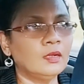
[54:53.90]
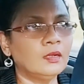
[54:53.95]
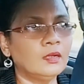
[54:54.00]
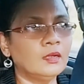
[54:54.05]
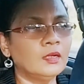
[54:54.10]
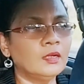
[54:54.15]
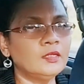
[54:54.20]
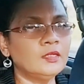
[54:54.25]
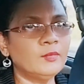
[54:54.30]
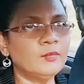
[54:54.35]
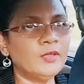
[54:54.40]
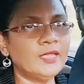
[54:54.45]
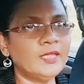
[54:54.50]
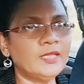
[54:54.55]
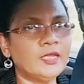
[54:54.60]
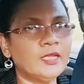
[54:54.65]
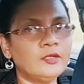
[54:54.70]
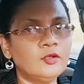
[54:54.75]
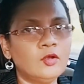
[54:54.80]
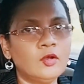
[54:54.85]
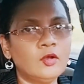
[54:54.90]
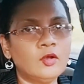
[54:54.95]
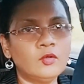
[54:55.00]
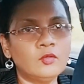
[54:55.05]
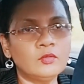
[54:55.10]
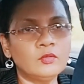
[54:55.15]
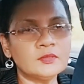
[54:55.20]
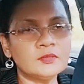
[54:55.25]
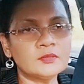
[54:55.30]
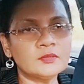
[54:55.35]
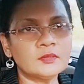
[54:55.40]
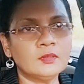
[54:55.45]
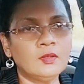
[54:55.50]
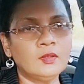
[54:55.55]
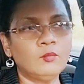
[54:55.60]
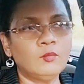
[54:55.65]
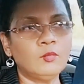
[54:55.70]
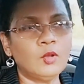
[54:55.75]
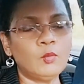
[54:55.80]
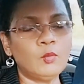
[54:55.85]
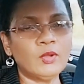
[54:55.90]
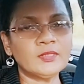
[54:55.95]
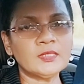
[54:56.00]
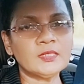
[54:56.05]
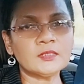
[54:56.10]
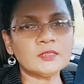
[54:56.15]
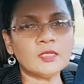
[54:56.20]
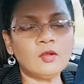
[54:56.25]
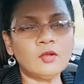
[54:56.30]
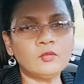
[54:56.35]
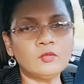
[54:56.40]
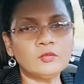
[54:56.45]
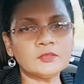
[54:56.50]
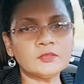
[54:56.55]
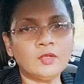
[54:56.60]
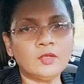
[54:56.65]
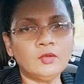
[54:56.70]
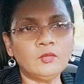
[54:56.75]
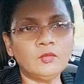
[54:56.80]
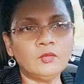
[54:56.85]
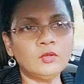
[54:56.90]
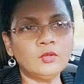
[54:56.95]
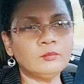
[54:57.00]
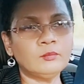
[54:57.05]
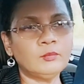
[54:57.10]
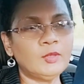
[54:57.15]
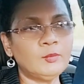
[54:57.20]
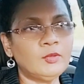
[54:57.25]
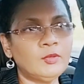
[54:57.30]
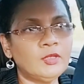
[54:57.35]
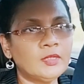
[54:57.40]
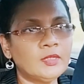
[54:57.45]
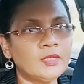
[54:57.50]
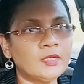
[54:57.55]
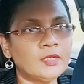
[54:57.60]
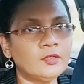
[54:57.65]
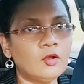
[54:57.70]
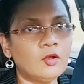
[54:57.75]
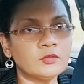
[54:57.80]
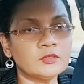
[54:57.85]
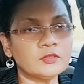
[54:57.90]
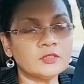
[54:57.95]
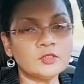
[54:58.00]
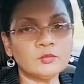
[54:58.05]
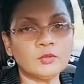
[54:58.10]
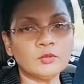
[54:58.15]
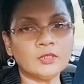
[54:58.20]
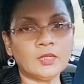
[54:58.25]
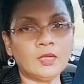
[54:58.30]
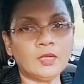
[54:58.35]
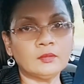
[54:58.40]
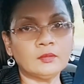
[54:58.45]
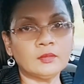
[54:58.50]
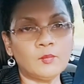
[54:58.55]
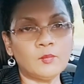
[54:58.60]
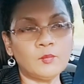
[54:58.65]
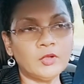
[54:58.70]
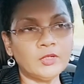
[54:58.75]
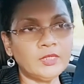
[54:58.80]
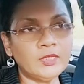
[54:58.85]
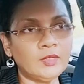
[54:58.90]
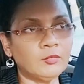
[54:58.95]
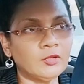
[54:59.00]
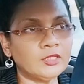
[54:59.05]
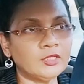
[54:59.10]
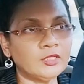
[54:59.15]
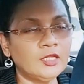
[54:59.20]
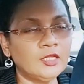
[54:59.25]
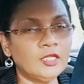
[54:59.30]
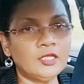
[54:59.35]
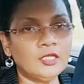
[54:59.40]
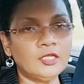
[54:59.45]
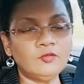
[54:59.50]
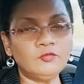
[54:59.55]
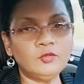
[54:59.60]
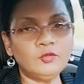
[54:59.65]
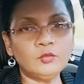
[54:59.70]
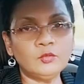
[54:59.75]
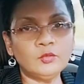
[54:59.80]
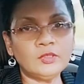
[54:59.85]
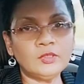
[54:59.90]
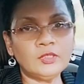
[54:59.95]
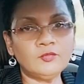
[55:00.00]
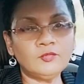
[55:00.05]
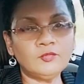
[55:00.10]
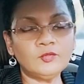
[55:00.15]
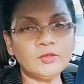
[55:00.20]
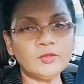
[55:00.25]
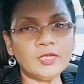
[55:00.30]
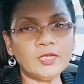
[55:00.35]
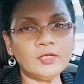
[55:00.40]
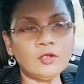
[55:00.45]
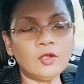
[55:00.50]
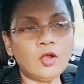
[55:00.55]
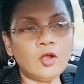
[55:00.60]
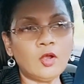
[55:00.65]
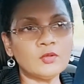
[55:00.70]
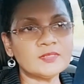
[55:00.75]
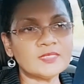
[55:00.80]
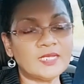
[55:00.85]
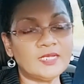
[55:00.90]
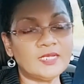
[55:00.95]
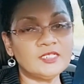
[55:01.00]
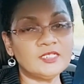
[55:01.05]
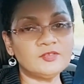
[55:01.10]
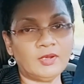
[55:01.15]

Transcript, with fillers: or you might get the house, but what is a house alone? Maybe you get the house, it's worth a lot of money, but if you if you get the house and it's